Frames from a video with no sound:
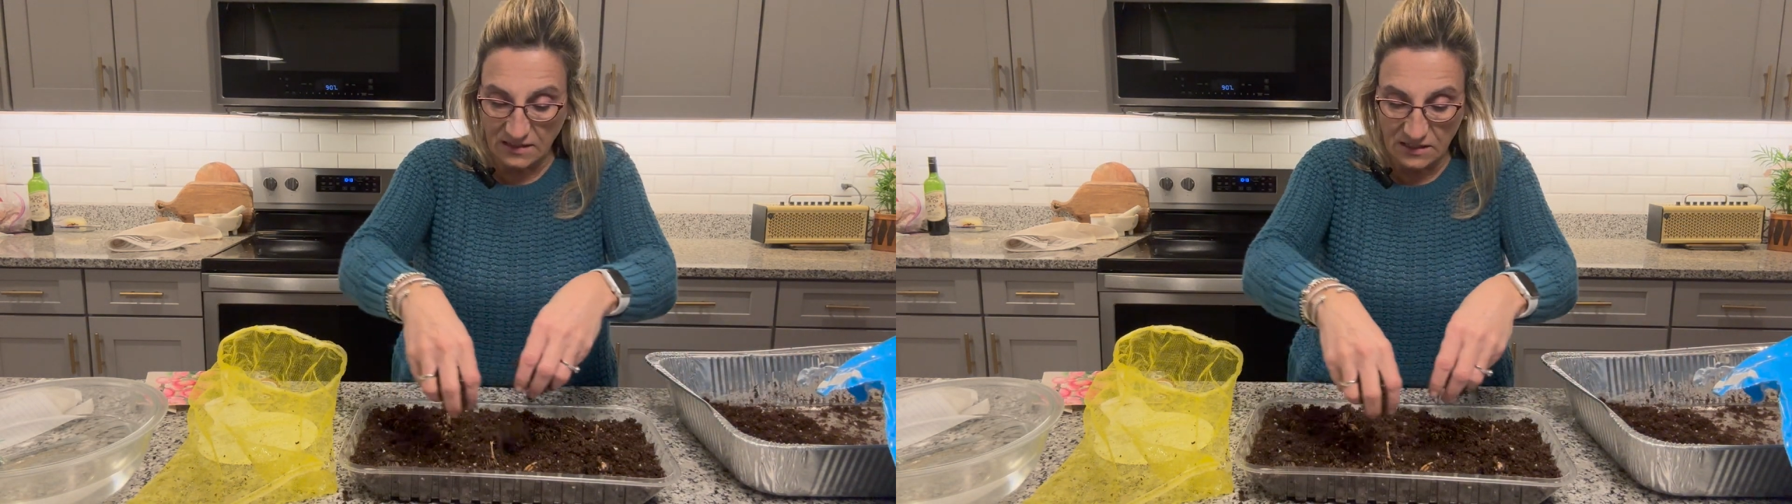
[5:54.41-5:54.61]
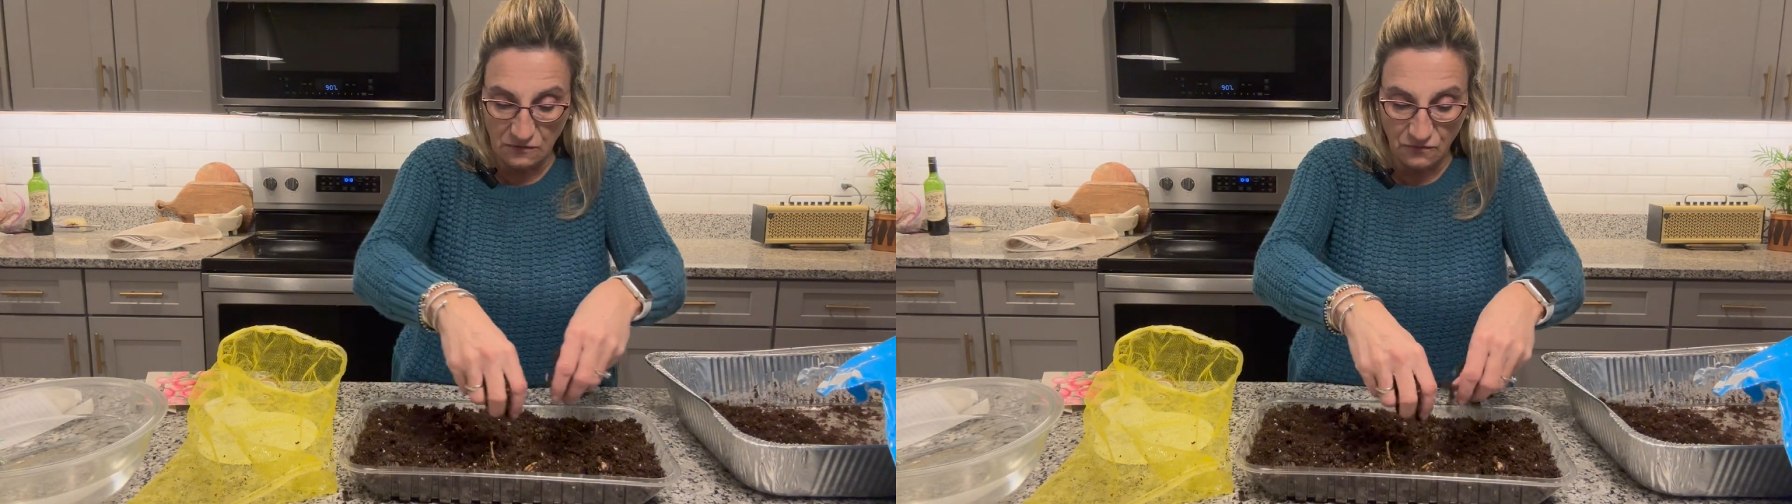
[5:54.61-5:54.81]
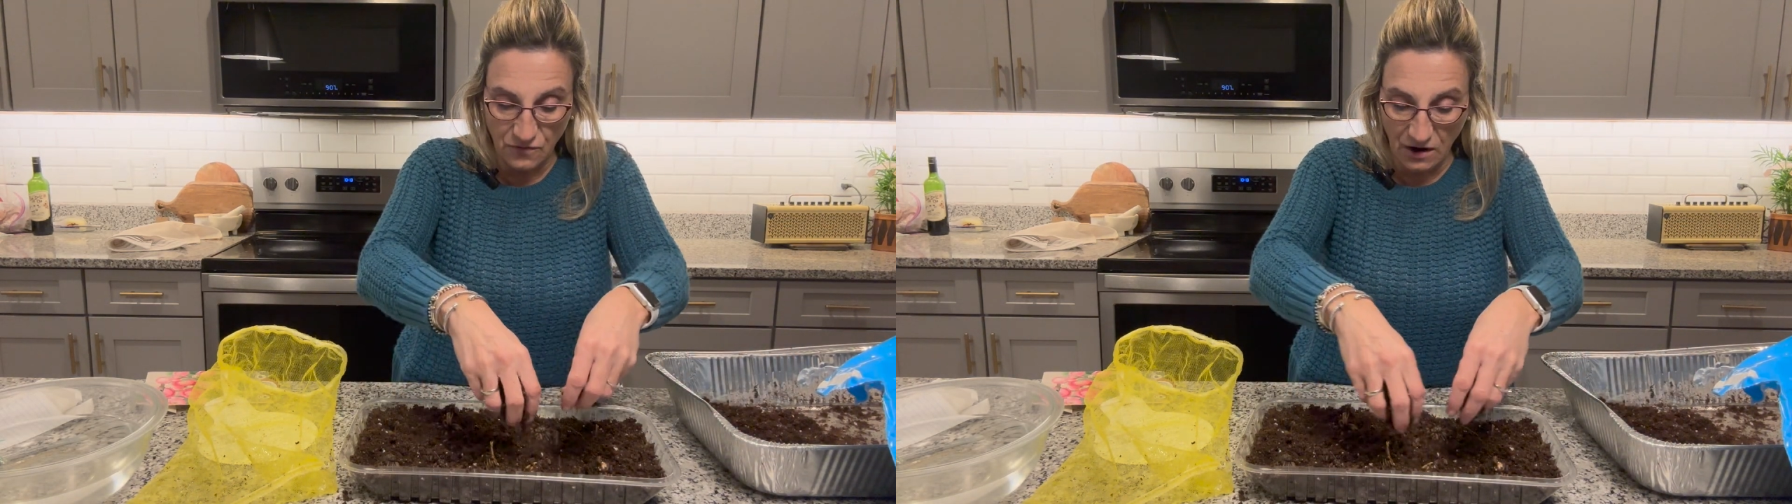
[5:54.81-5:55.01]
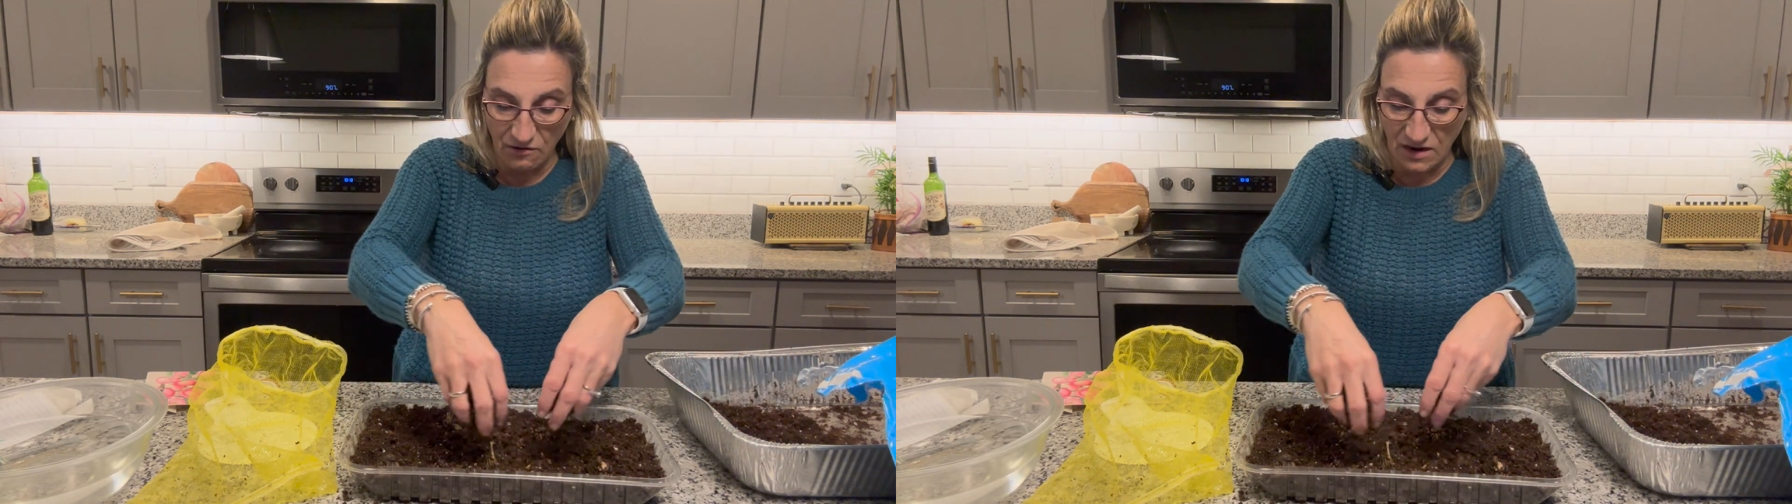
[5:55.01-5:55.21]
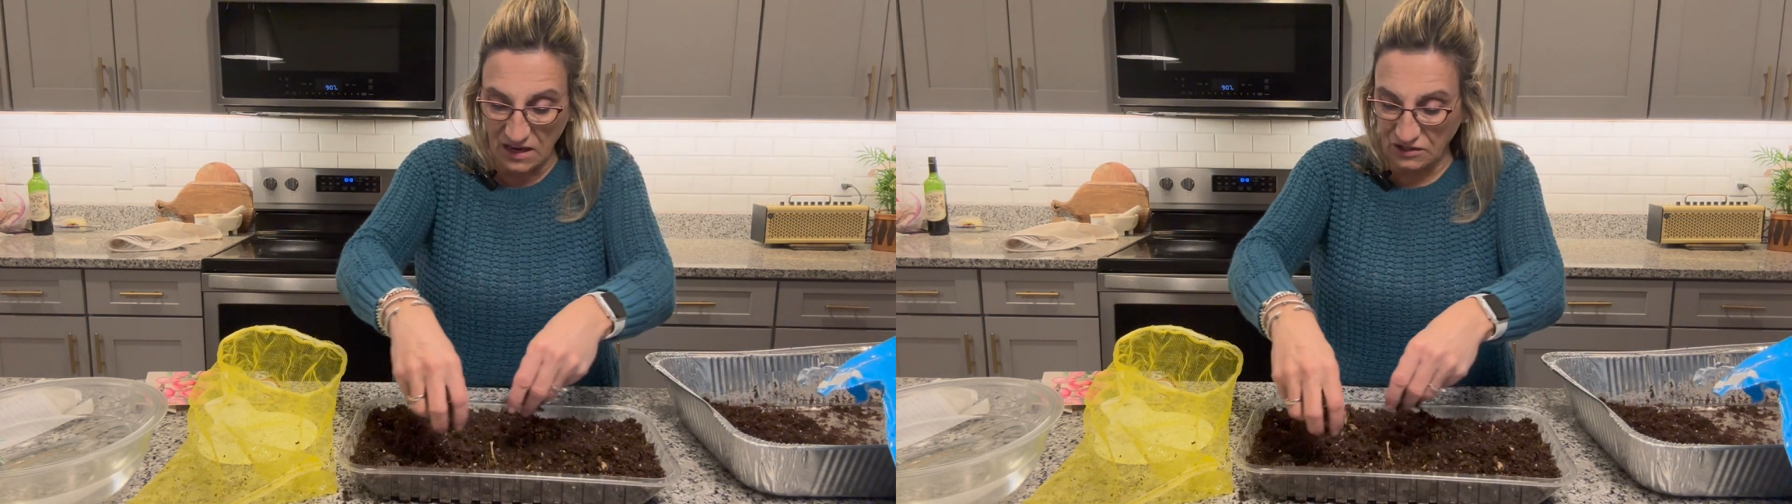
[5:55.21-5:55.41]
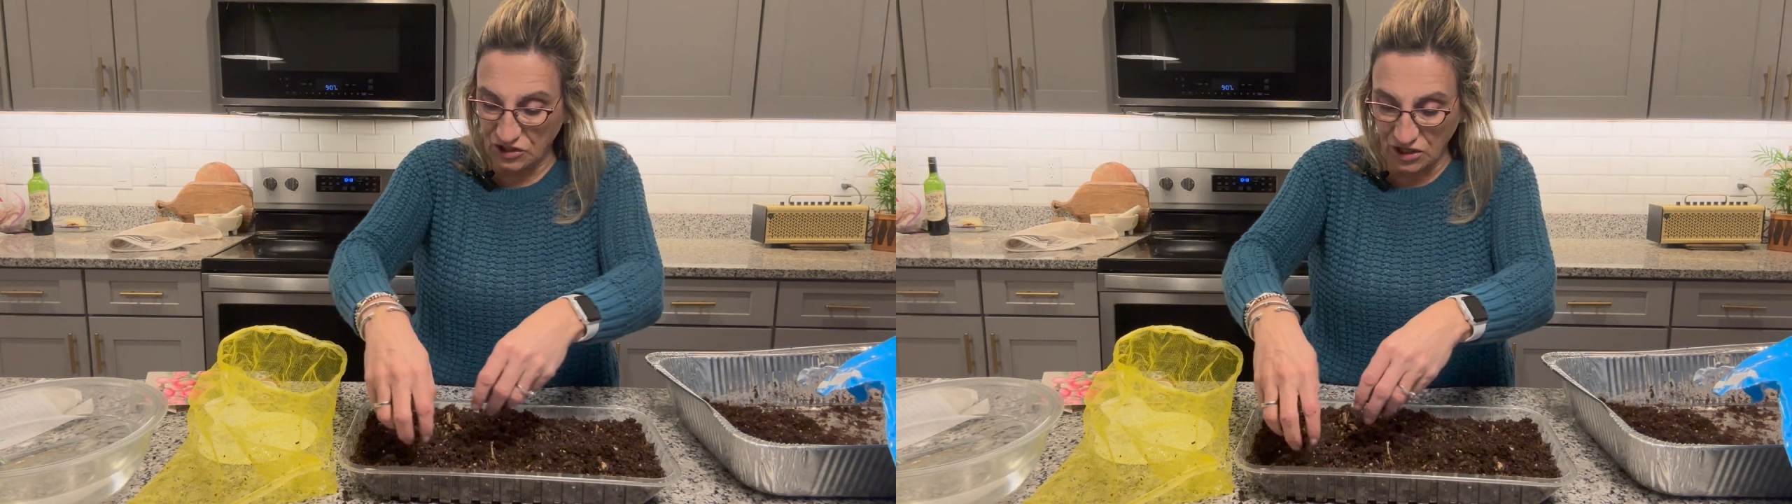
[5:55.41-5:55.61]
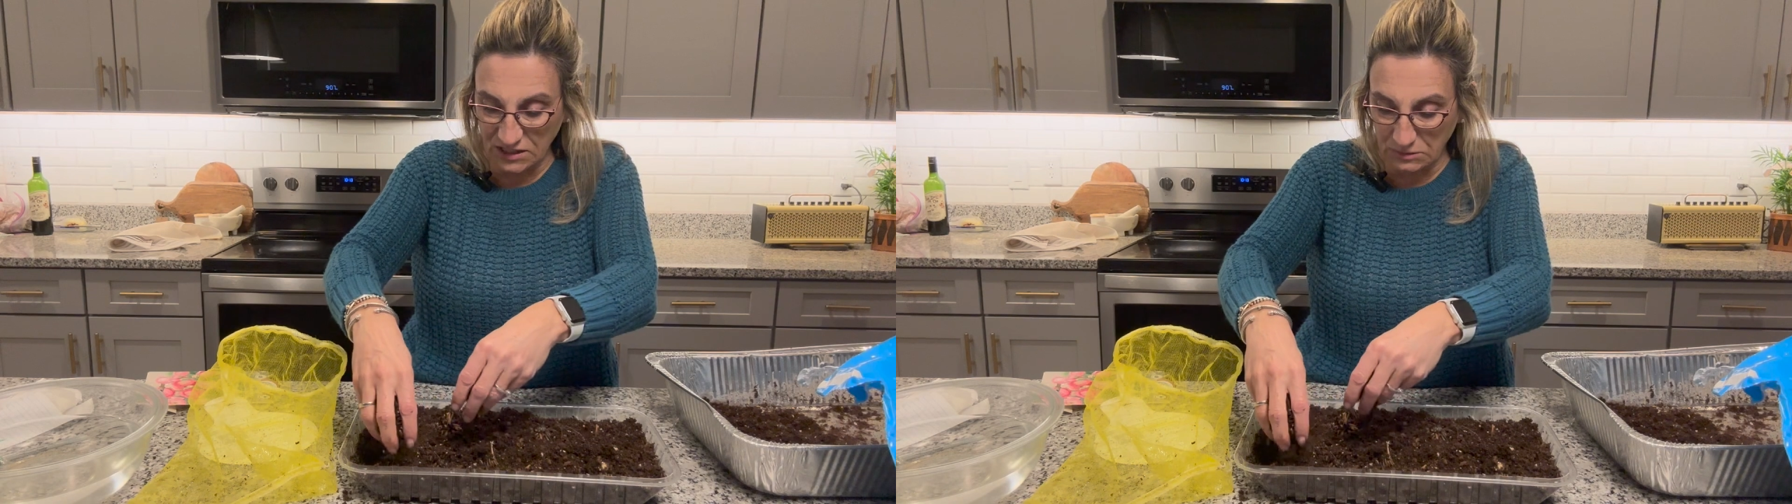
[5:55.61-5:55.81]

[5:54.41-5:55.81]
It's very, just